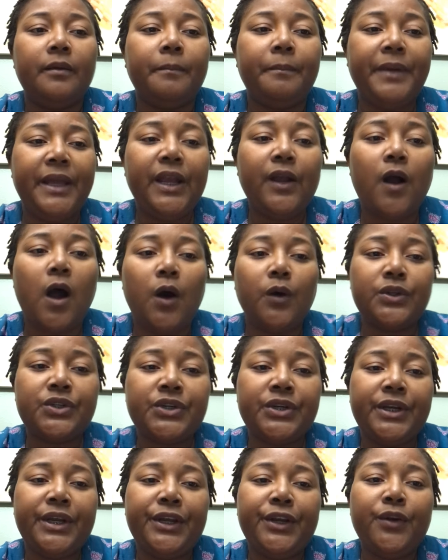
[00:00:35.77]
being
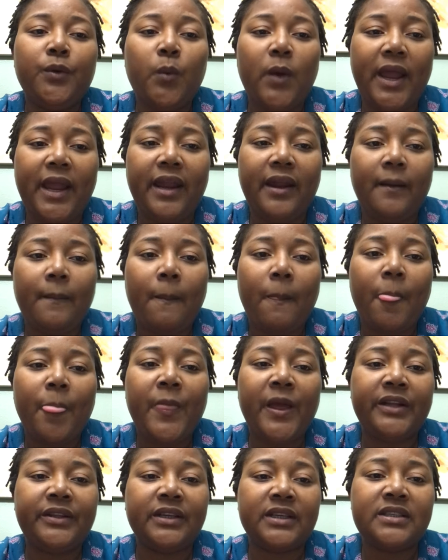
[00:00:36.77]
altered in a way
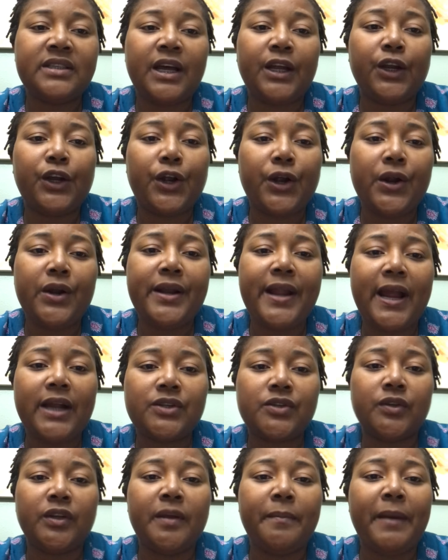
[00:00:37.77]
that does not occur
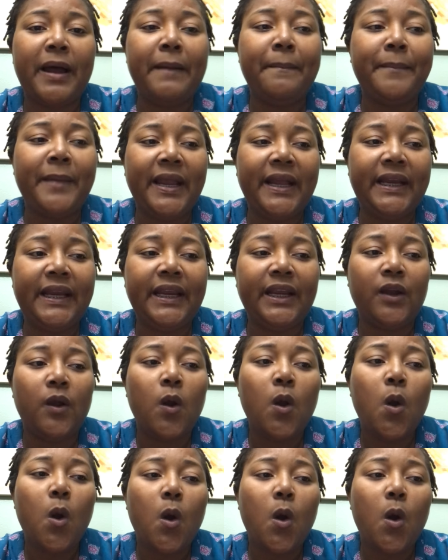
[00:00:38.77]
naturally by mating